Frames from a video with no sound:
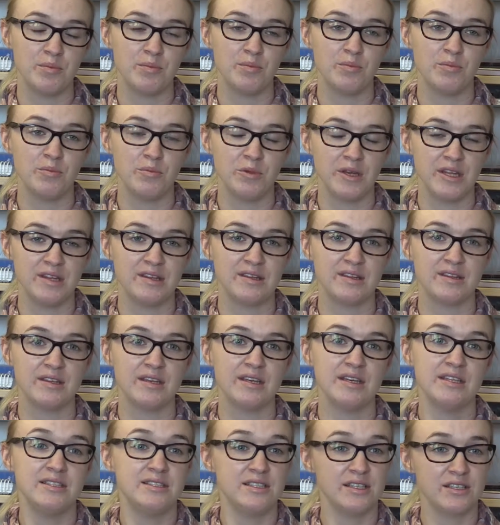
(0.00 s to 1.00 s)
with
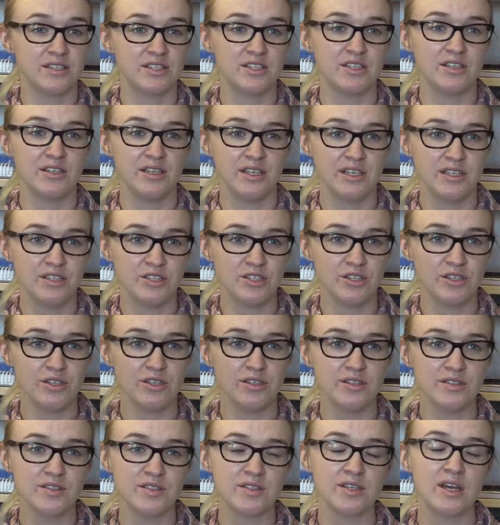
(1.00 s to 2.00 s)
addiction
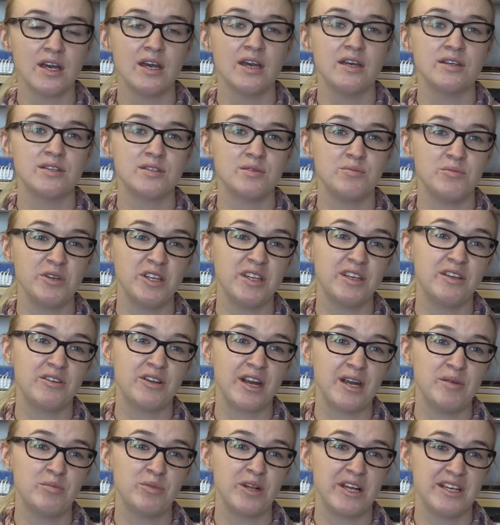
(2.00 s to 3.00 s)
issues. Some really
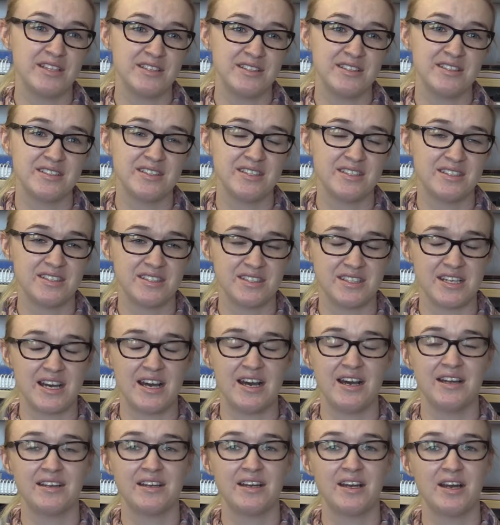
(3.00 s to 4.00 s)
great places to
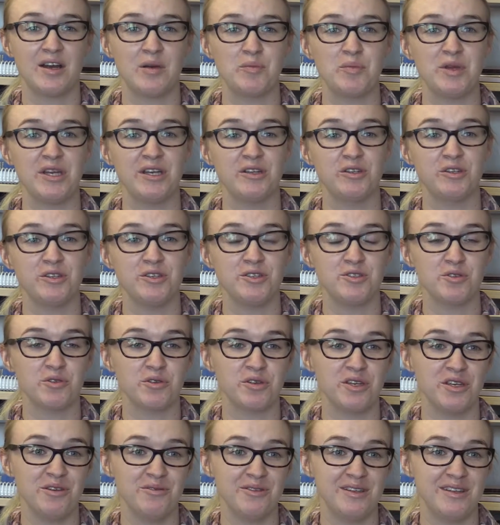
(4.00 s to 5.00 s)
start include
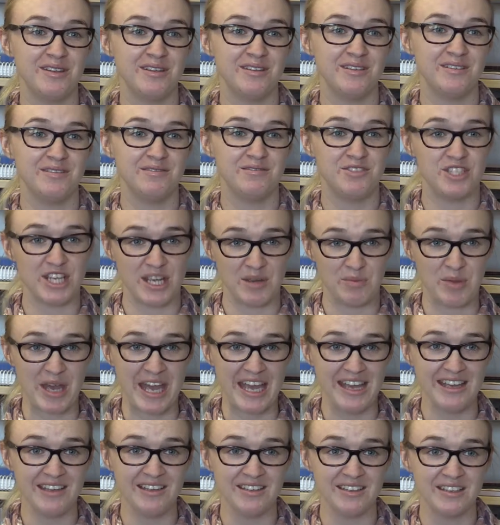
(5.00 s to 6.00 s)
talking with
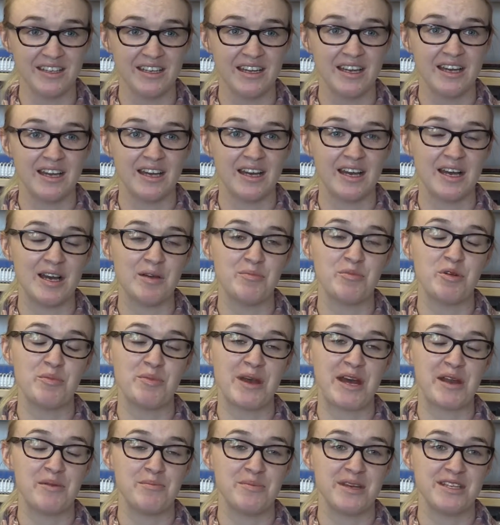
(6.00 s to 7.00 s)
GP
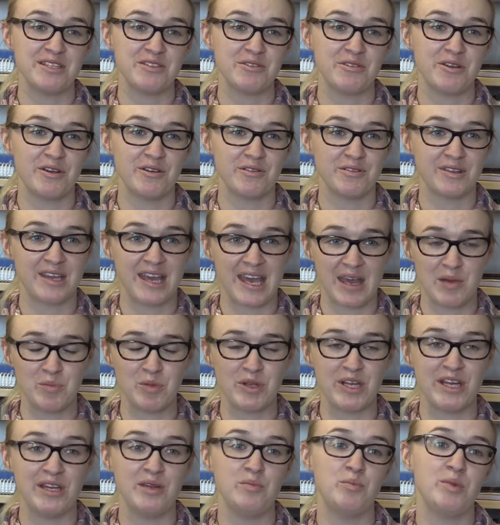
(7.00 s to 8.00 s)
about a mental health care
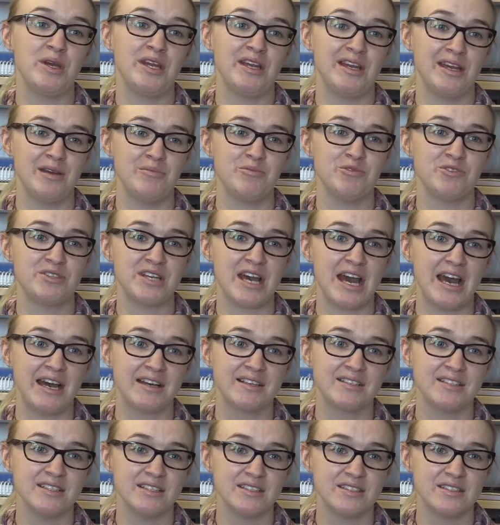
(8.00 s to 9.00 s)
plan and being able to
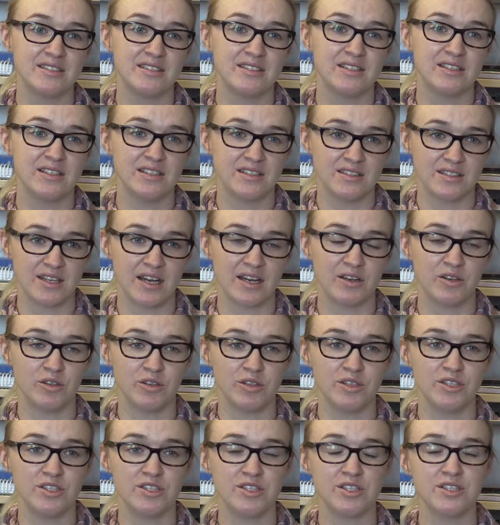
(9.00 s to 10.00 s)
access a
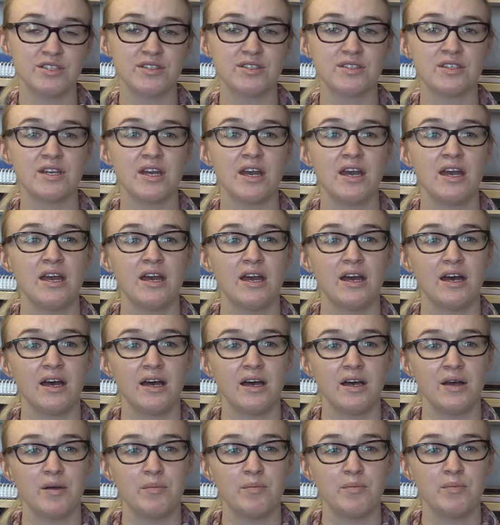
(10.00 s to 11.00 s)
psychologist.
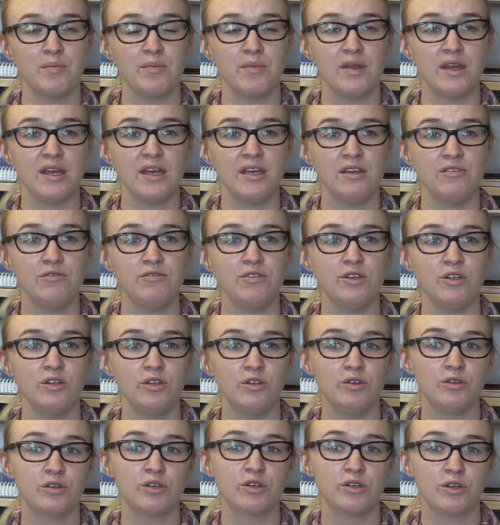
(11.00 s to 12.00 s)
If you
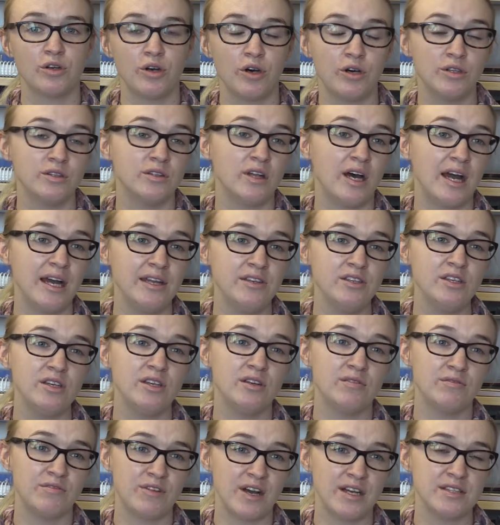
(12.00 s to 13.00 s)
look online, you
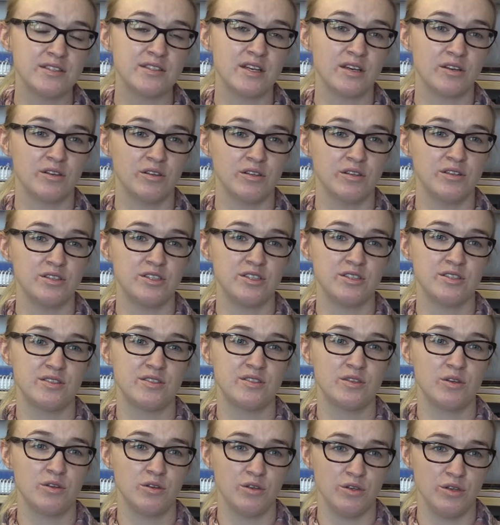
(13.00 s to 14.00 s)
can find
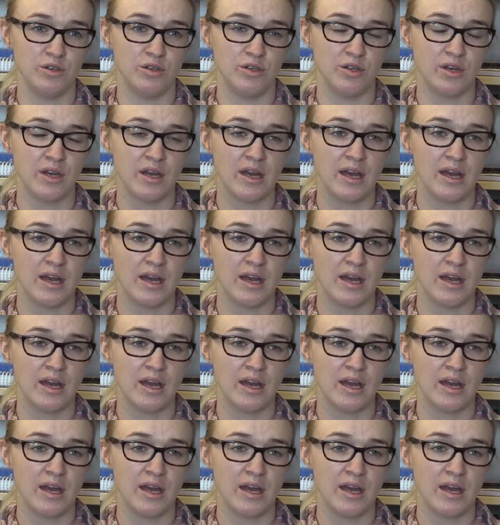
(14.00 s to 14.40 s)
psychologists who